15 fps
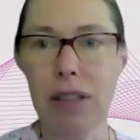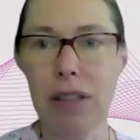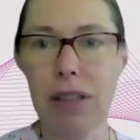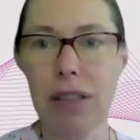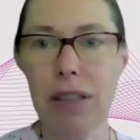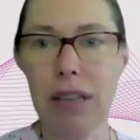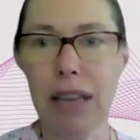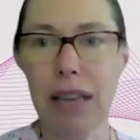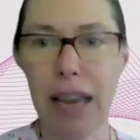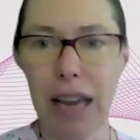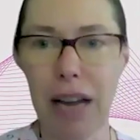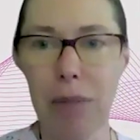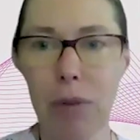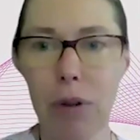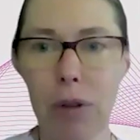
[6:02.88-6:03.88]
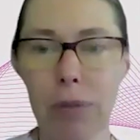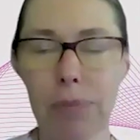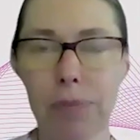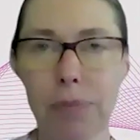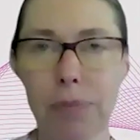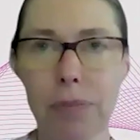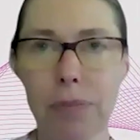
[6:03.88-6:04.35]
the animal,
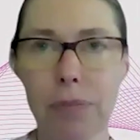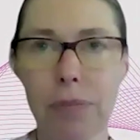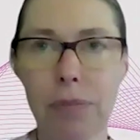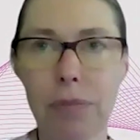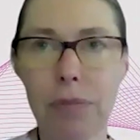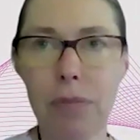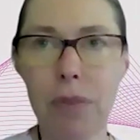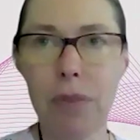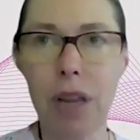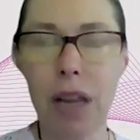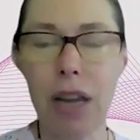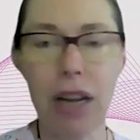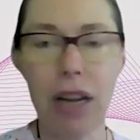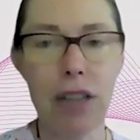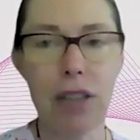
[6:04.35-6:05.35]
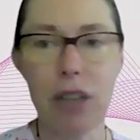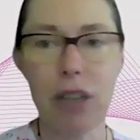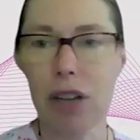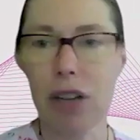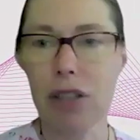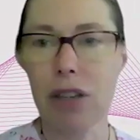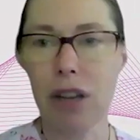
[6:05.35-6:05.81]
and
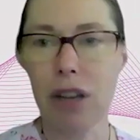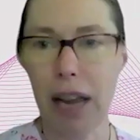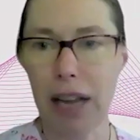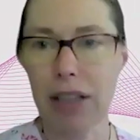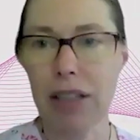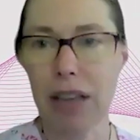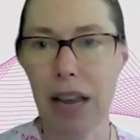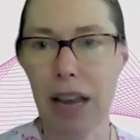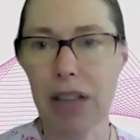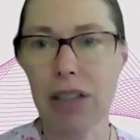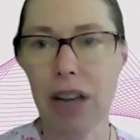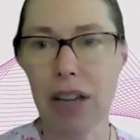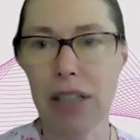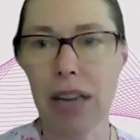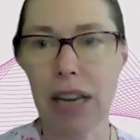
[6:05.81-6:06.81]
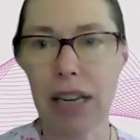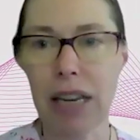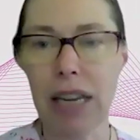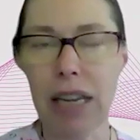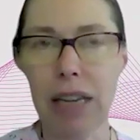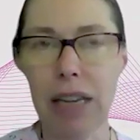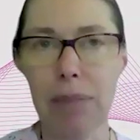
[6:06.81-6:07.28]
it's a hands-on
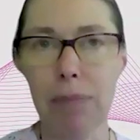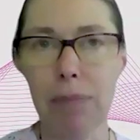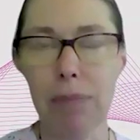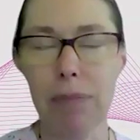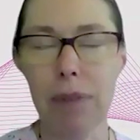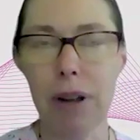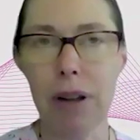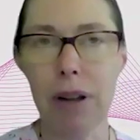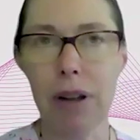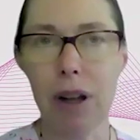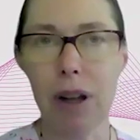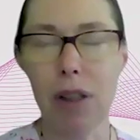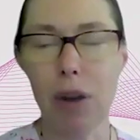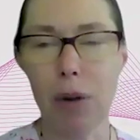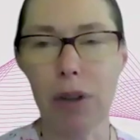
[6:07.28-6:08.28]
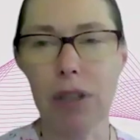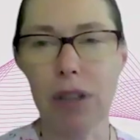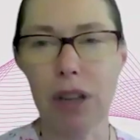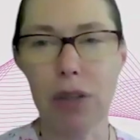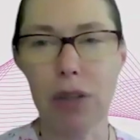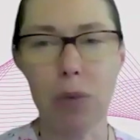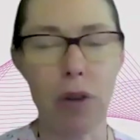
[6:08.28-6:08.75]
technique, although it
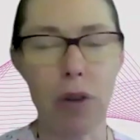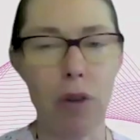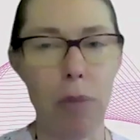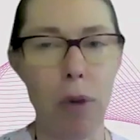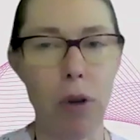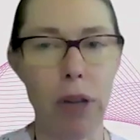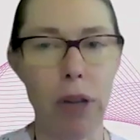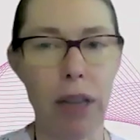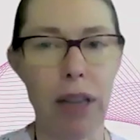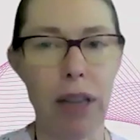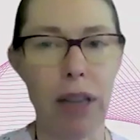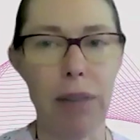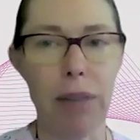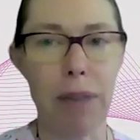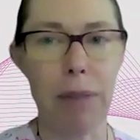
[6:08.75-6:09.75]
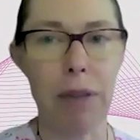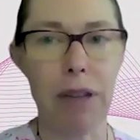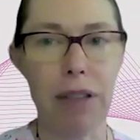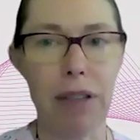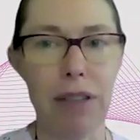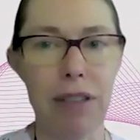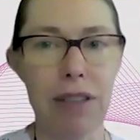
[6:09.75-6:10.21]
does work remotely. That may be
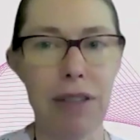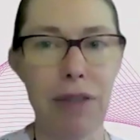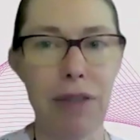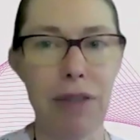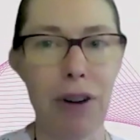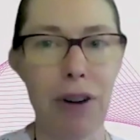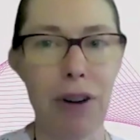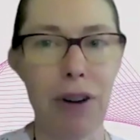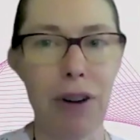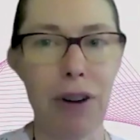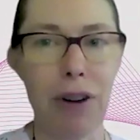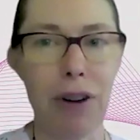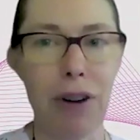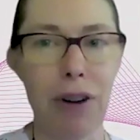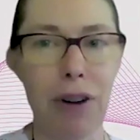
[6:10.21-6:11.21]
a different question.